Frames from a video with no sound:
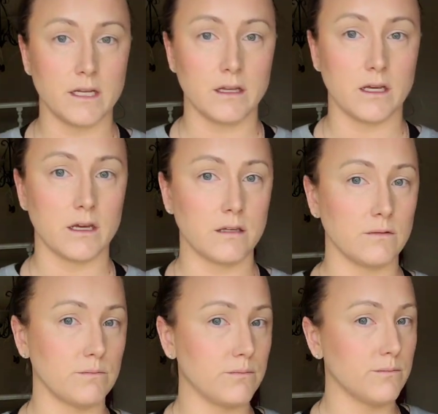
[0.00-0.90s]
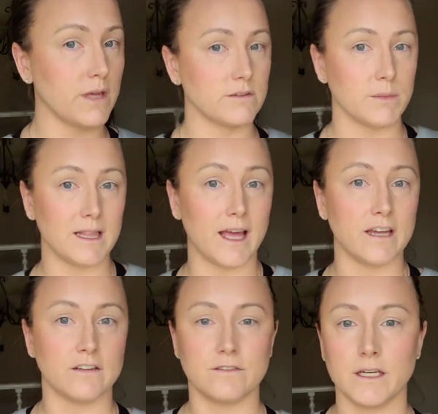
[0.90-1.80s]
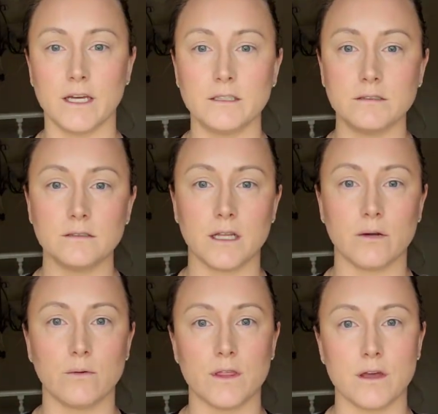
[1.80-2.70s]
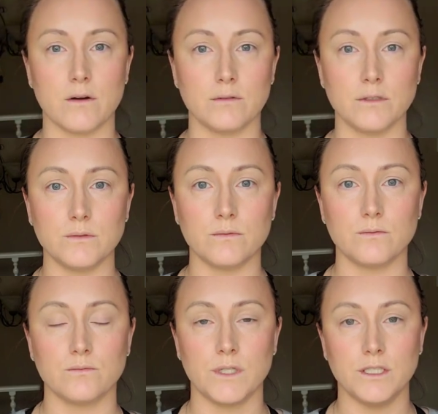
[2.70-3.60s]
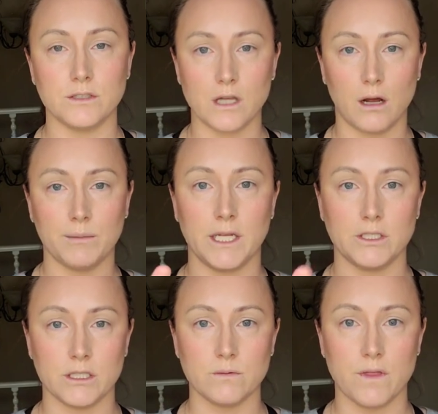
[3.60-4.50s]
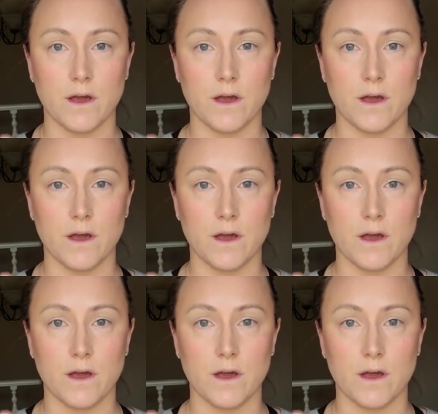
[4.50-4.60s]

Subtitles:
Like it gives me life again, like without, when you saw me just